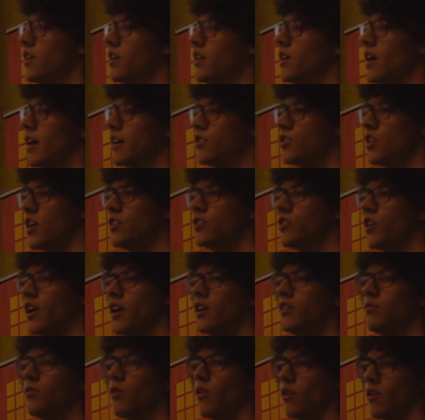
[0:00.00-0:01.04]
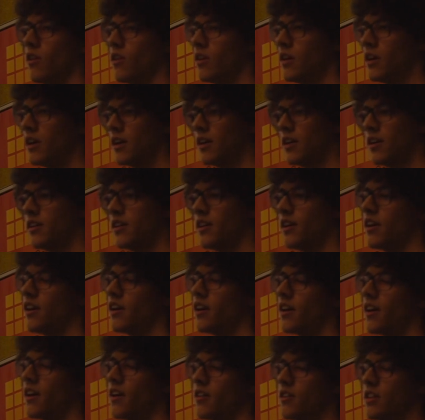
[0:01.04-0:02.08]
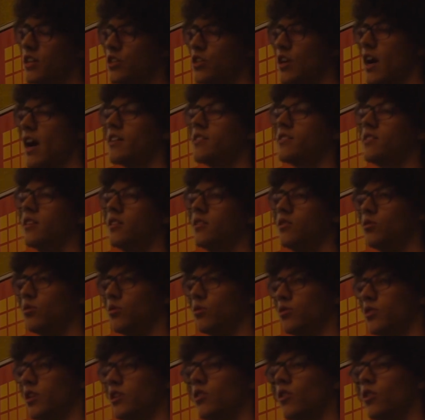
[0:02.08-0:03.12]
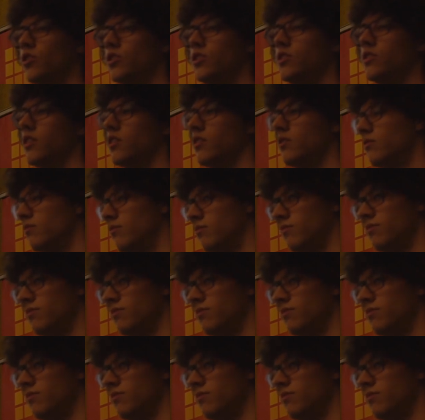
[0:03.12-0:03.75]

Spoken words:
the exchange rate for each asset to Satoshis and